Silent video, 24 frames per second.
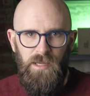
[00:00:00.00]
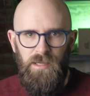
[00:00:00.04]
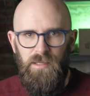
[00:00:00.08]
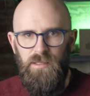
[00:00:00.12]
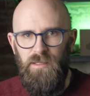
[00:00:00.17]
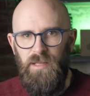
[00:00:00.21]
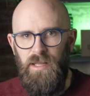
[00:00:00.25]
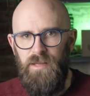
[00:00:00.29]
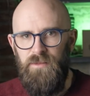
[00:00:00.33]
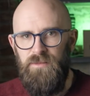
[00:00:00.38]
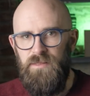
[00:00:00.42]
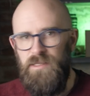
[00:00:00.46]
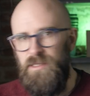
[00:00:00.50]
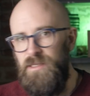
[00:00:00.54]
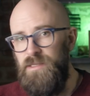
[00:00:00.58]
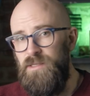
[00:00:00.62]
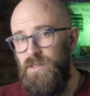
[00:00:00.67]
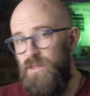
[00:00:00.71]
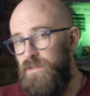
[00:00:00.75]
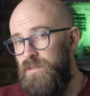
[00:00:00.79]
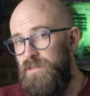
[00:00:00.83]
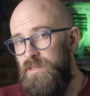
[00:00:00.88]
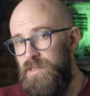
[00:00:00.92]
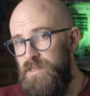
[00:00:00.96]
left it
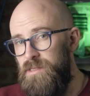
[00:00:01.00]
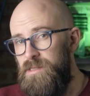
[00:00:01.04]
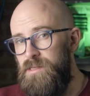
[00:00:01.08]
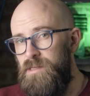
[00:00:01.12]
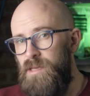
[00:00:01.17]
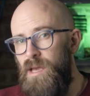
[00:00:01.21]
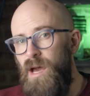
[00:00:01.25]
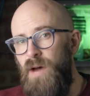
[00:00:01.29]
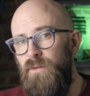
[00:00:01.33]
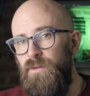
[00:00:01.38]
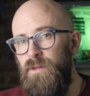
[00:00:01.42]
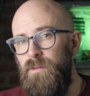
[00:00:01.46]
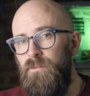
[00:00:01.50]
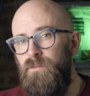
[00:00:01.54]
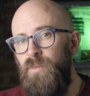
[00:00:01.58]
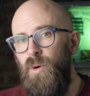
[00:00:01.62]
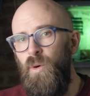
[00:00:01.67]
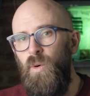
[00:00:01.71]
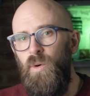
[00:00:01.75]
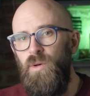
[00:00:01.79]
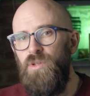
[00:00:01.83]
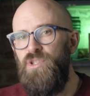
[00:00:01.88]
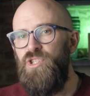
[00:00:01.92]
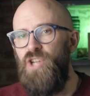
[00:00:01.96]
on his covered
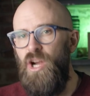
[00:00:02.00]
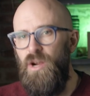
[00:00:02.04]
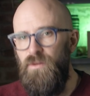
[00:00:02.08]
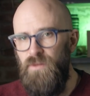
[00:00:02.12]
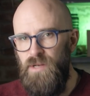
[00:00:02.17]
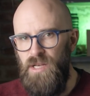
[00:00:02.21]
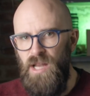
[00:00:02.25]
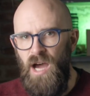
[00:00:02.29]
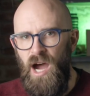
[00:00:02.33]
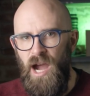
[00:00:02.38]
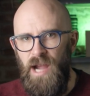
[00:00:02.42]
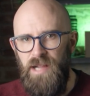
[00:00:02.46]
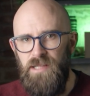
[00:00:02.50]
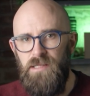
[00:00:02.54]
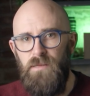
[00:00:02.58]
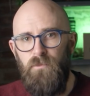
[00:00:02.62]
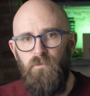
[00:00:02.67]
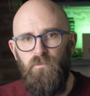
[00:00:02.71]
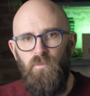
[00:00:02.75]
porch overnight.